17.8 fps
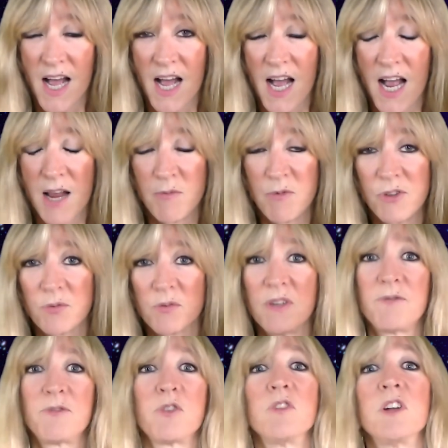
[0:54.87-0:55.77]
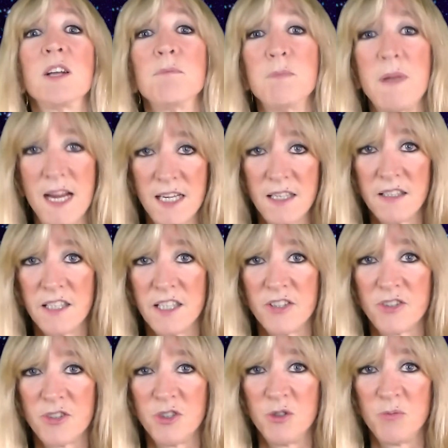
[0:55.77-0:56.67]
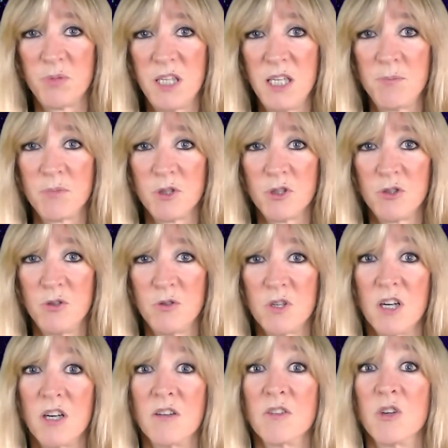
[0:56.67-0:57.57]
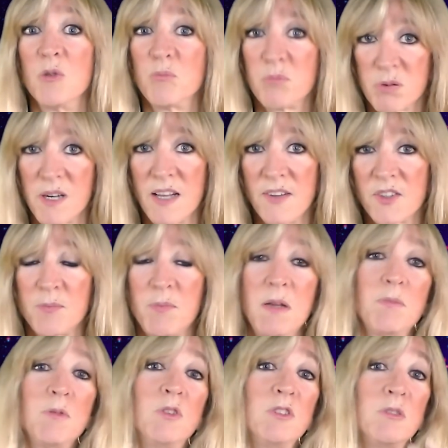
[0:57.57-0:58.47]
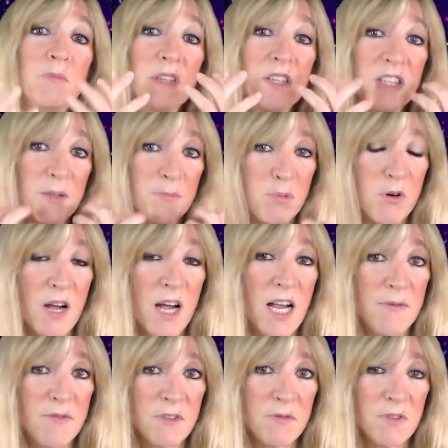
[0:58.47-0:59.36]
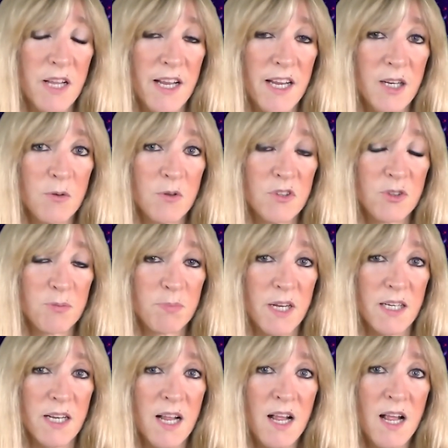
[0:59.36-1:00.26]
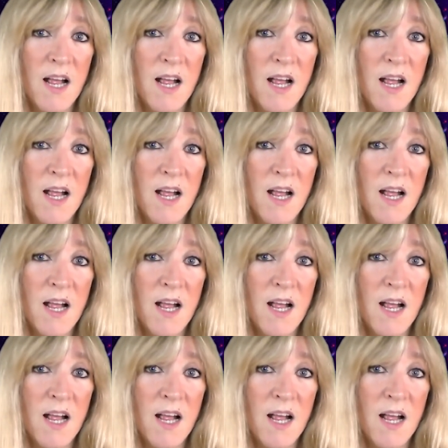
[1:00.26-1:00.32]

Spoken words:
I was referring mainly to people who are oppressed, people who've been deprived of language, but